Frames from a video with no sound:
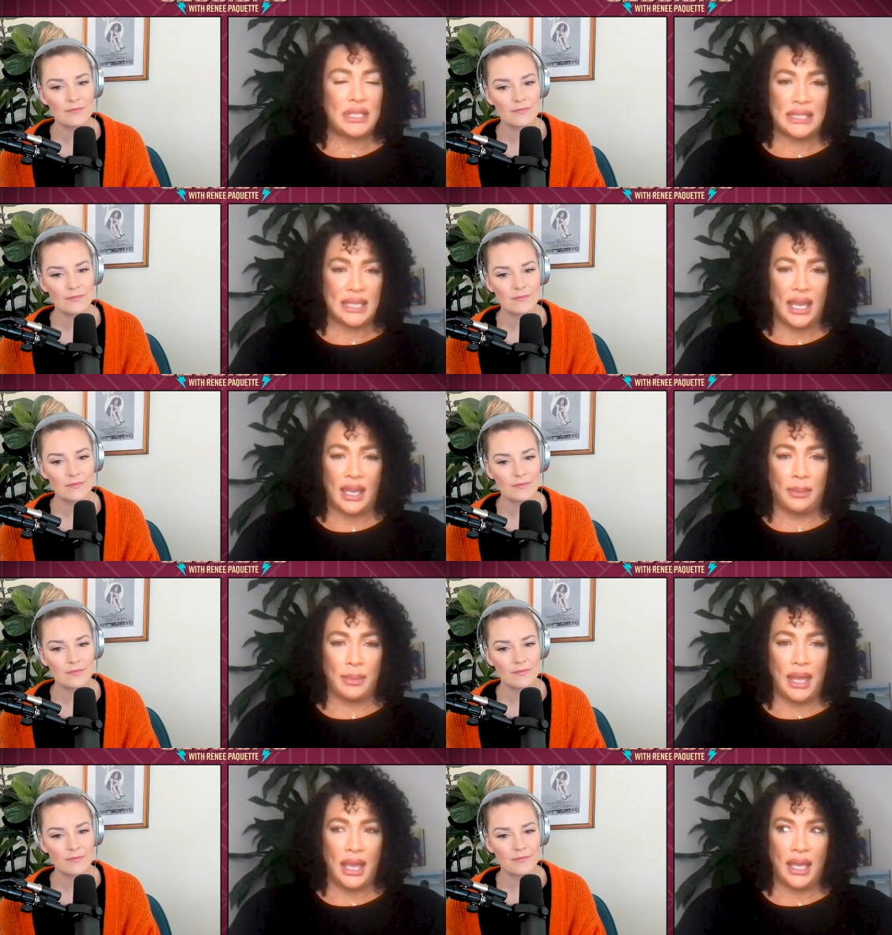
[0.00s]

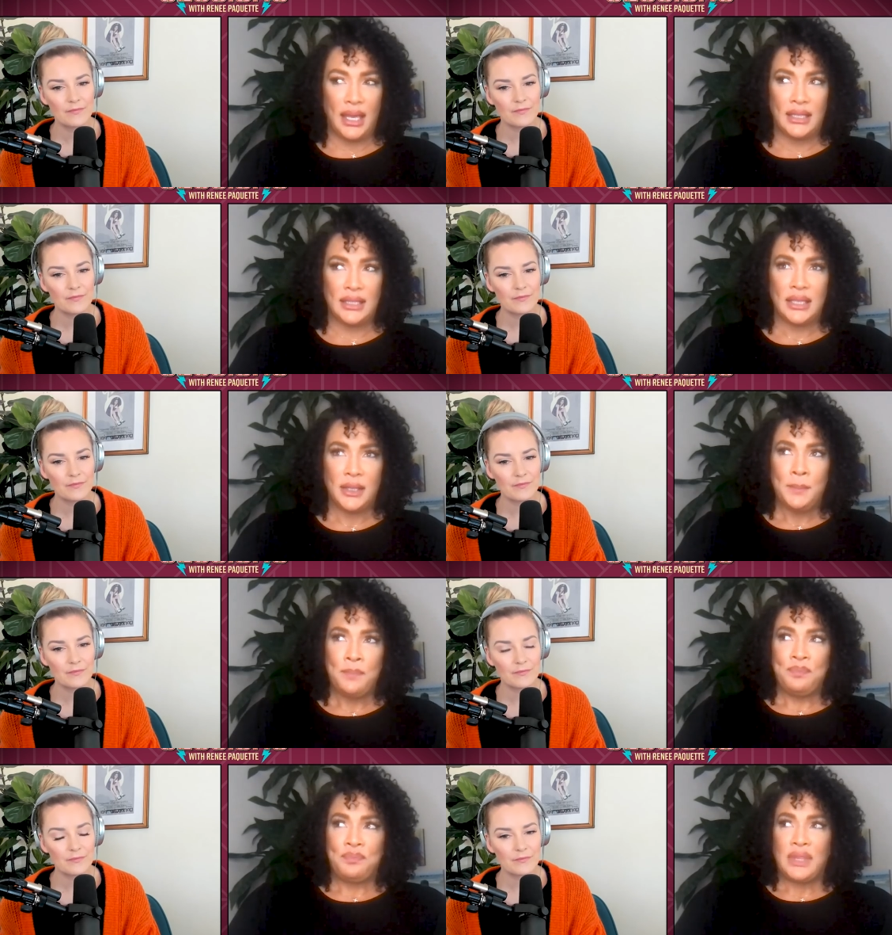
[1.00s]
Speaker 1: same. And
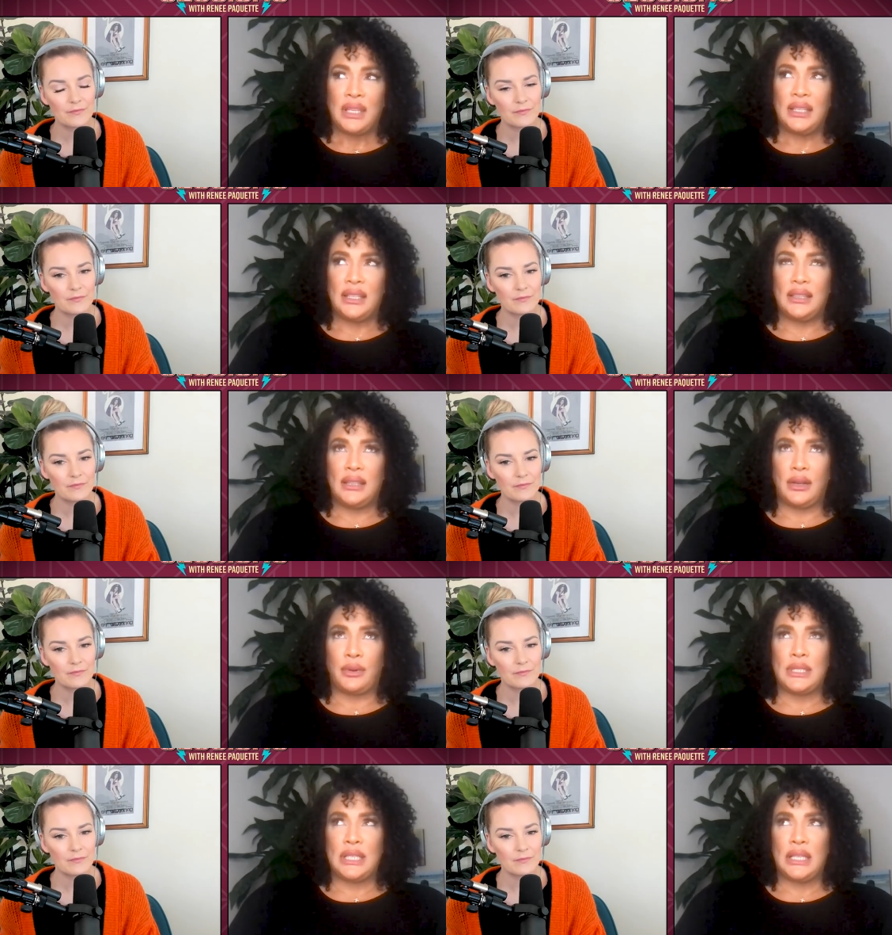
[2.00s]
there
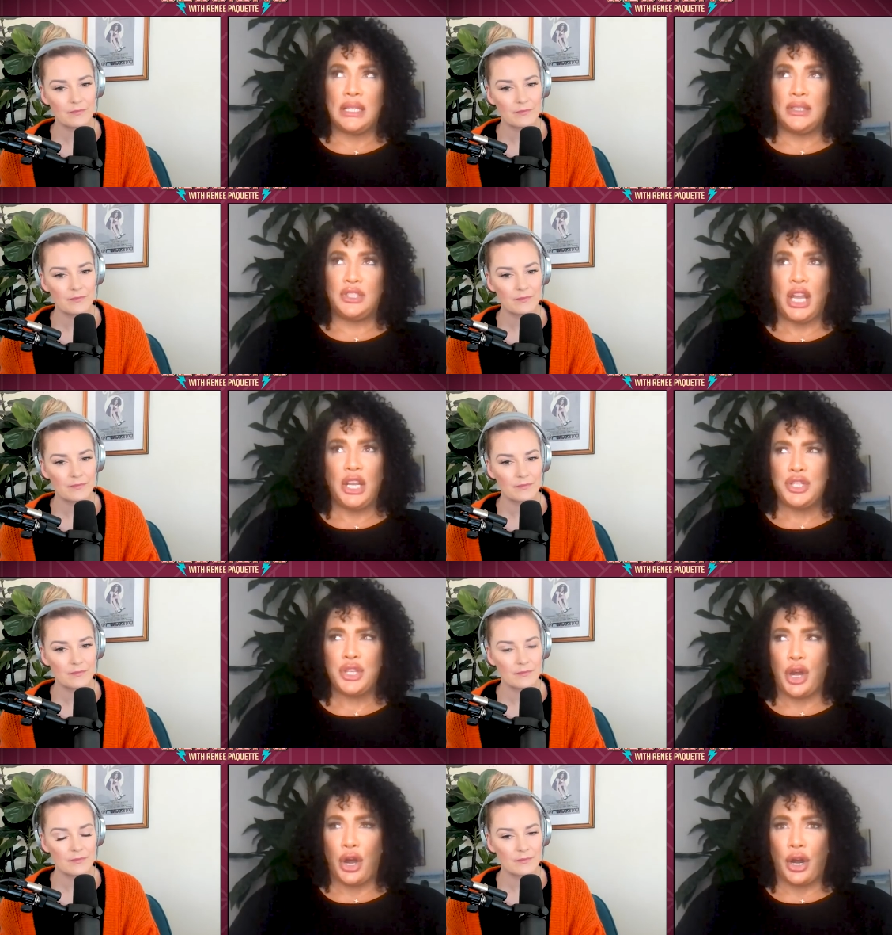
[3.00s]
was a change in
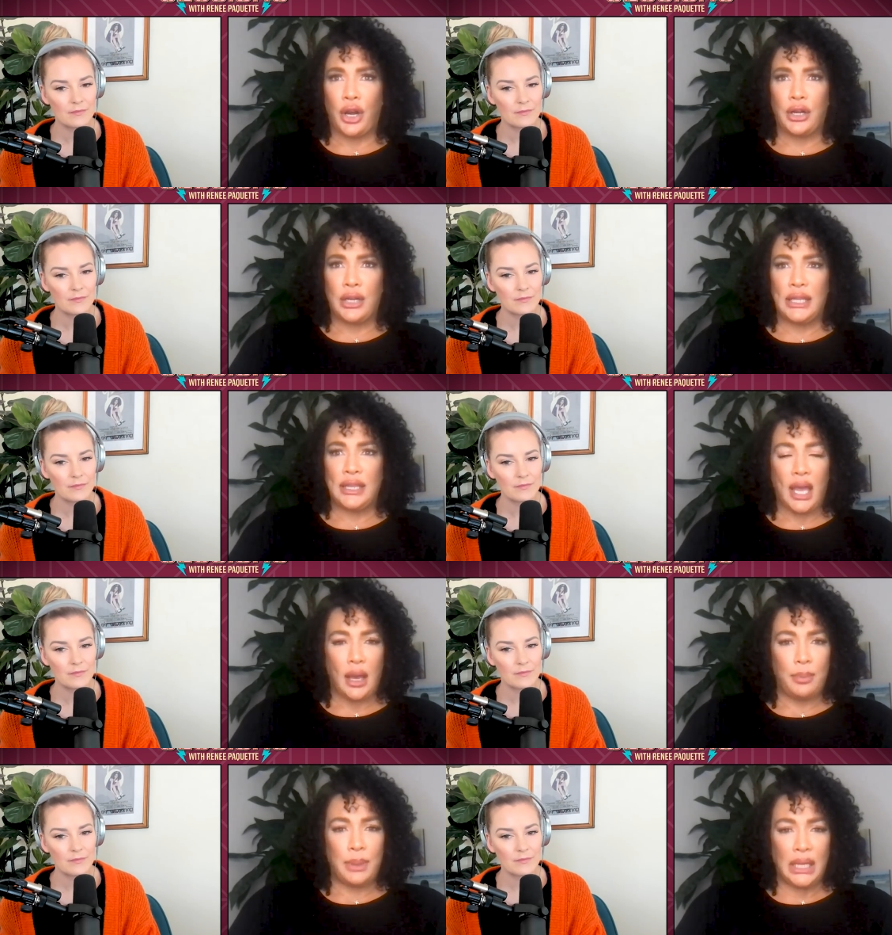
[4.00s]
the guard in the
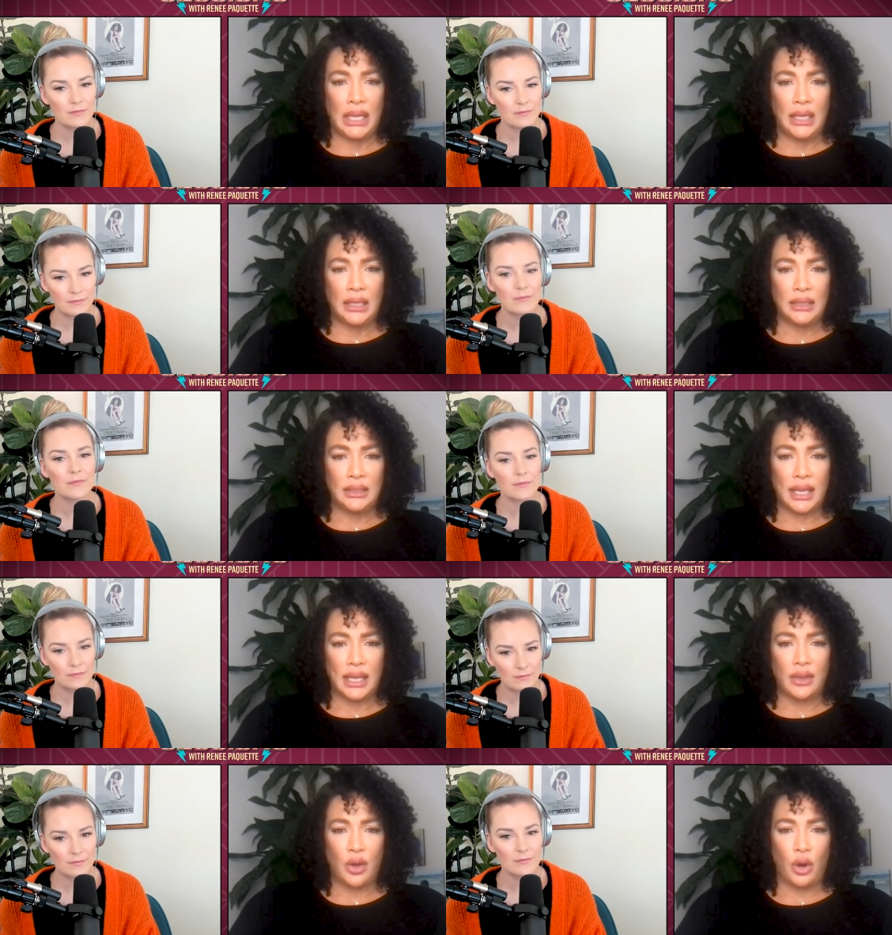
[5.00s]
company, like
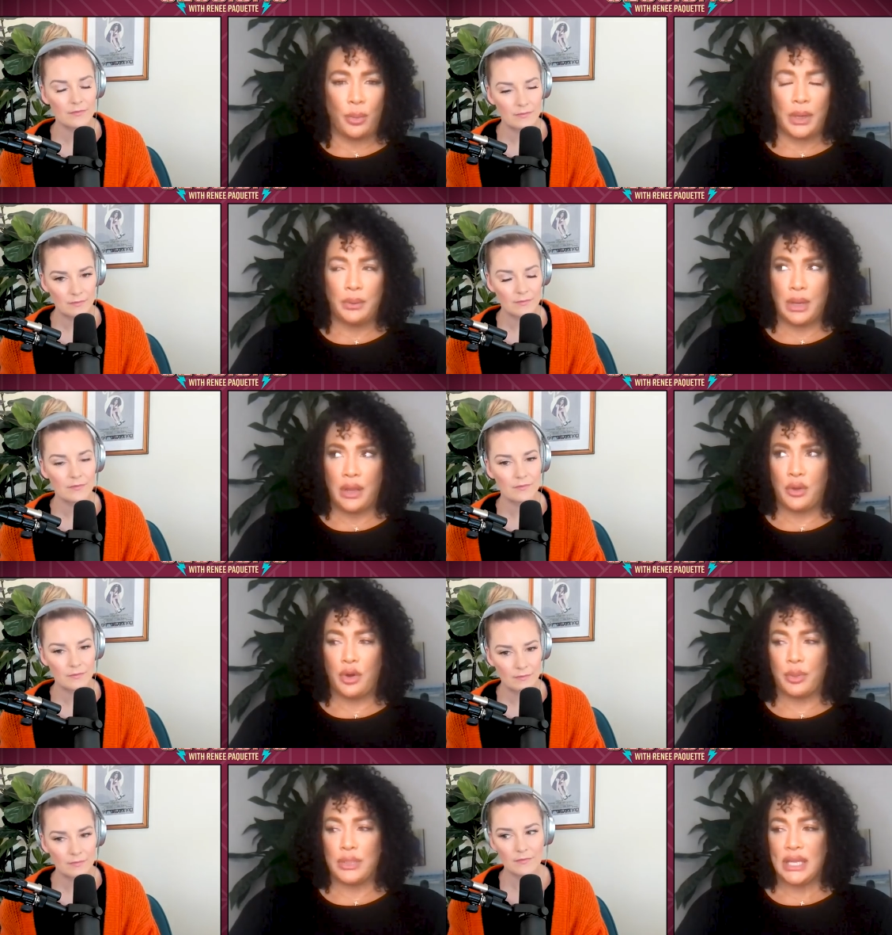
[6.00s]
in the corporate, on the
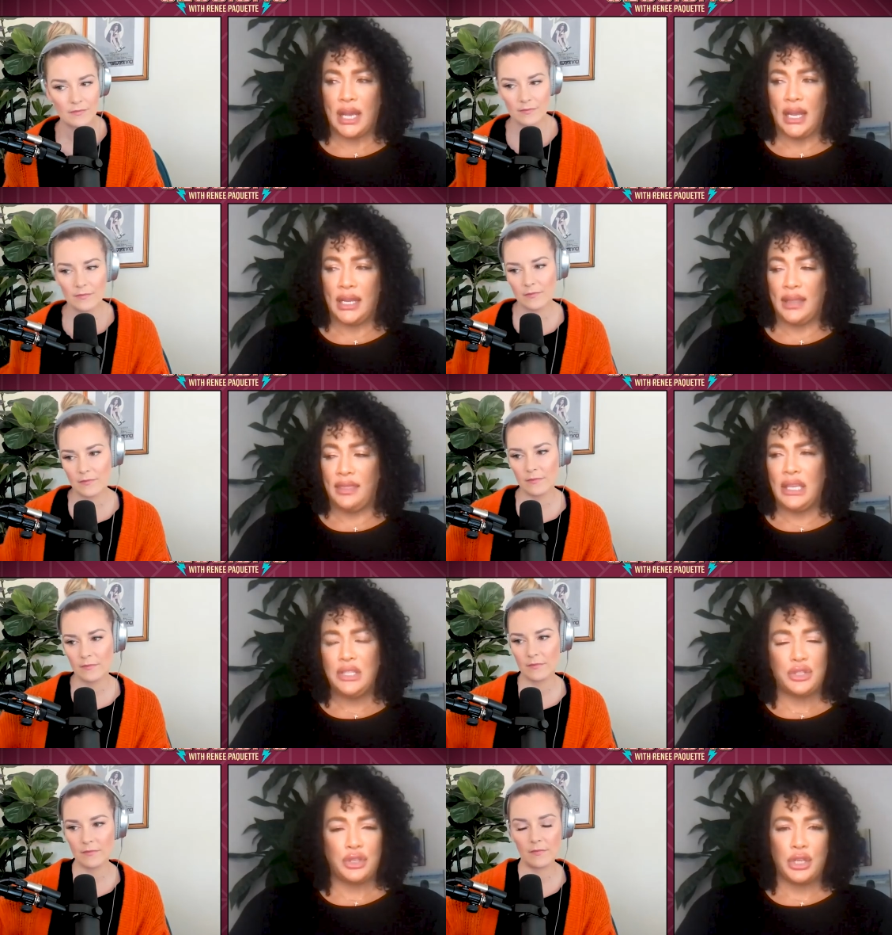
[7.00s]
corporate side, and
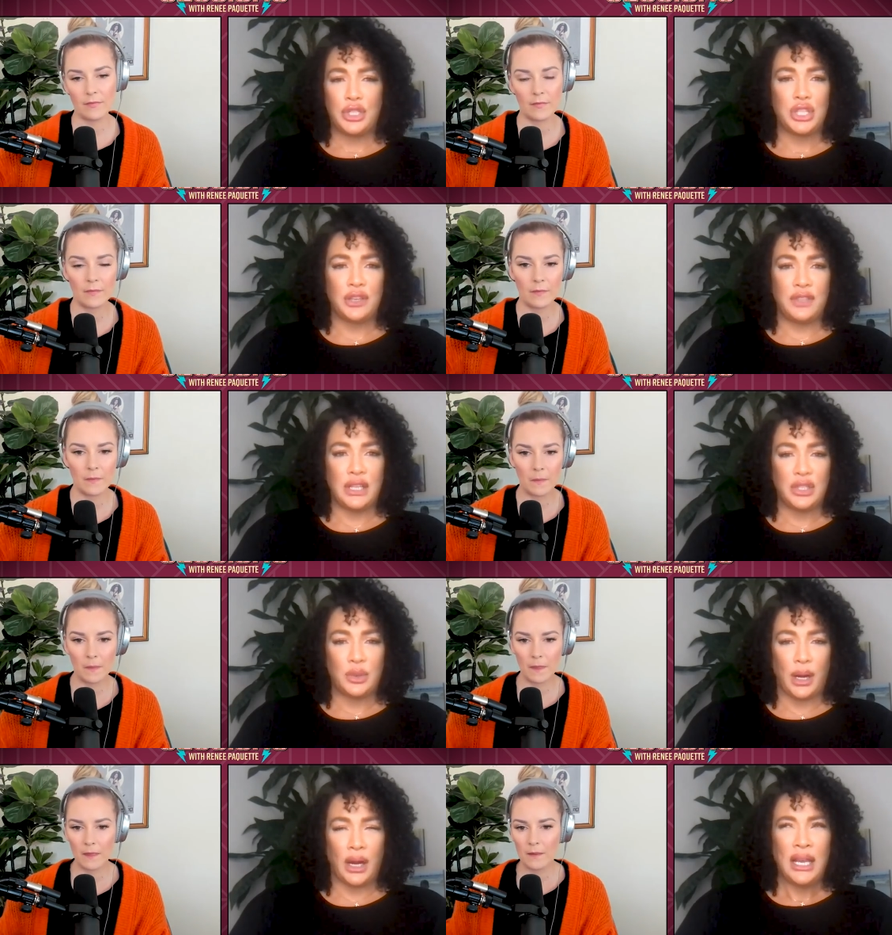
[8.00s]
things just started shifting to
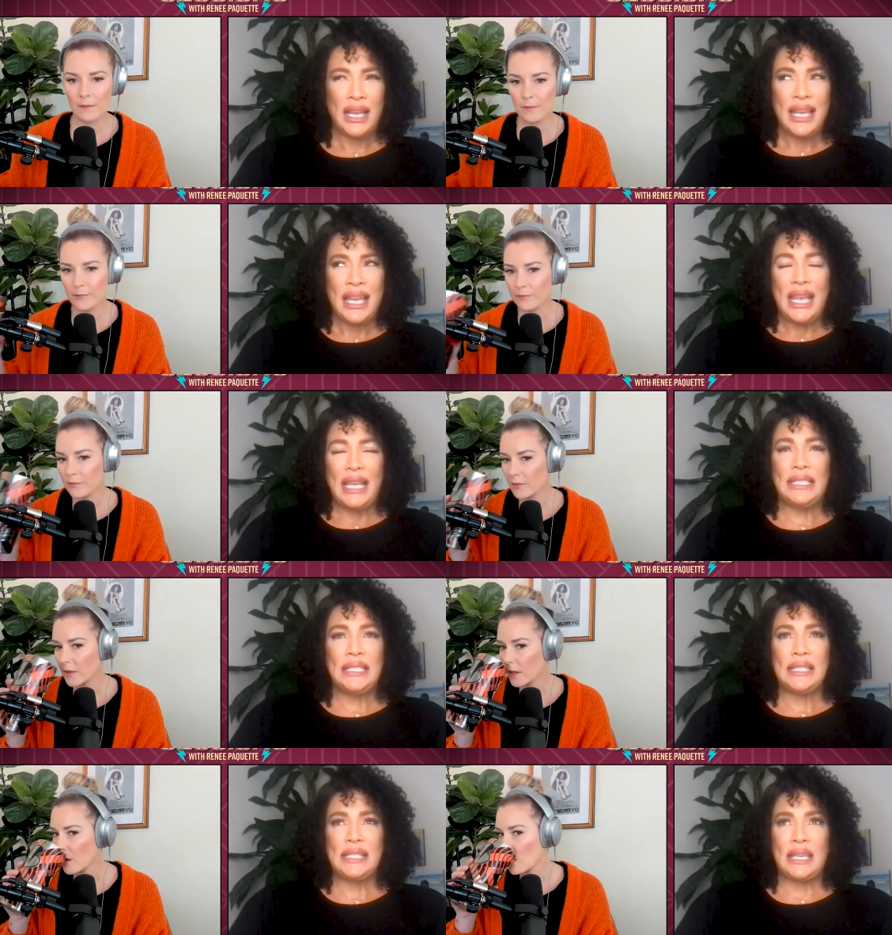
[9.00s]
where it
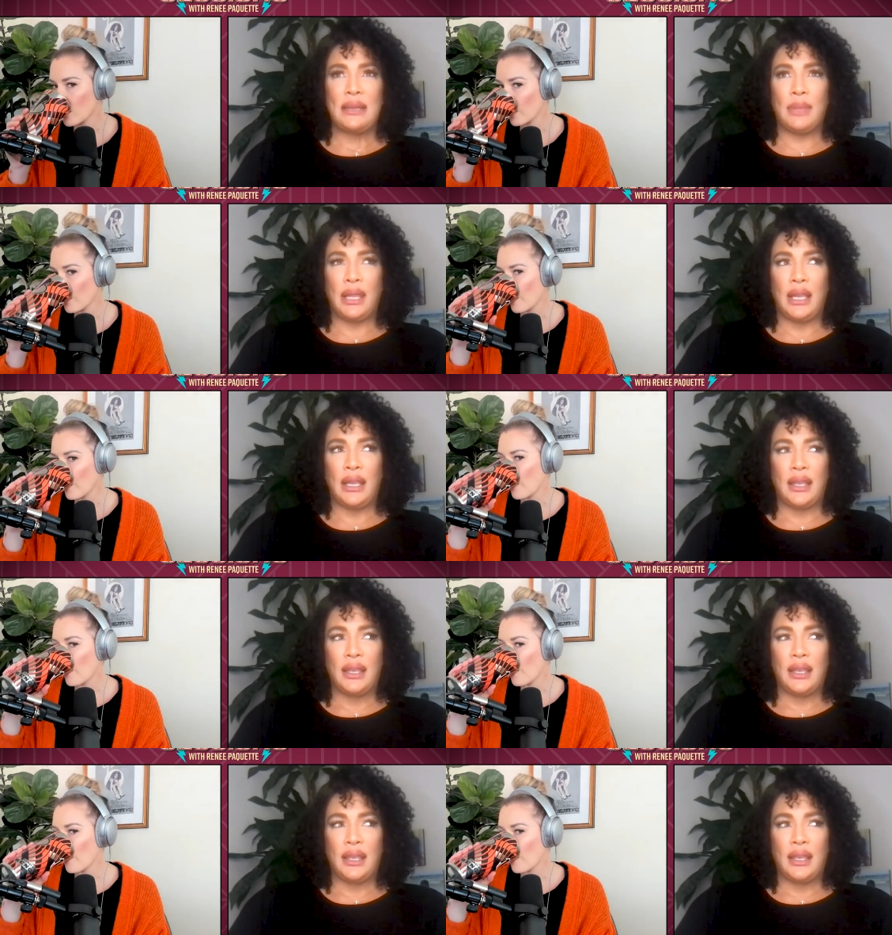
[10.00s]
didn't seem like,